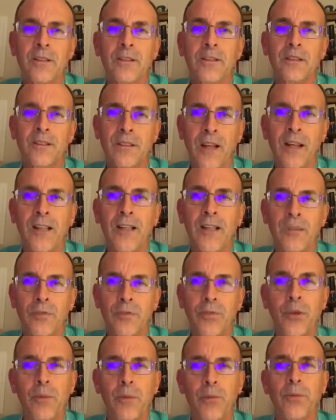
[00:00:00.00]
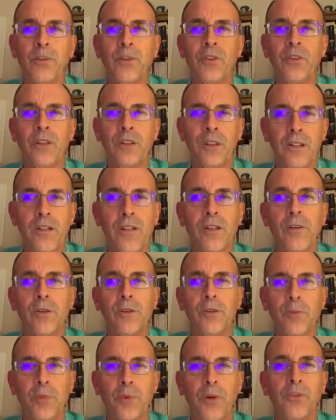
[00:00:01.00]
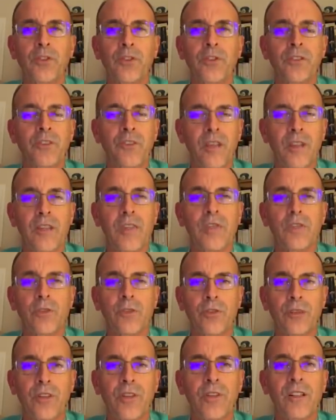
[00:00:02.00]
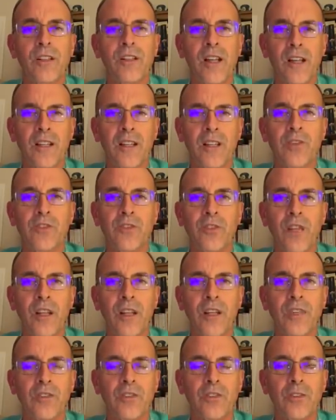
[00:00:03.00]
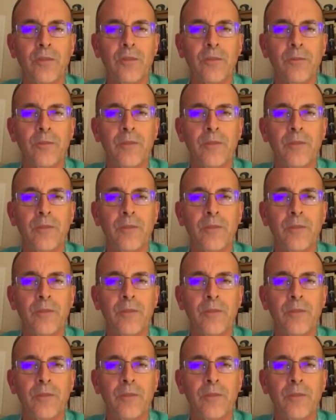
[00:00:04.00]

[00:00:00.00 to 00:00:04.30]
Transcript: Donald Trump is a clear and present danger to the United States.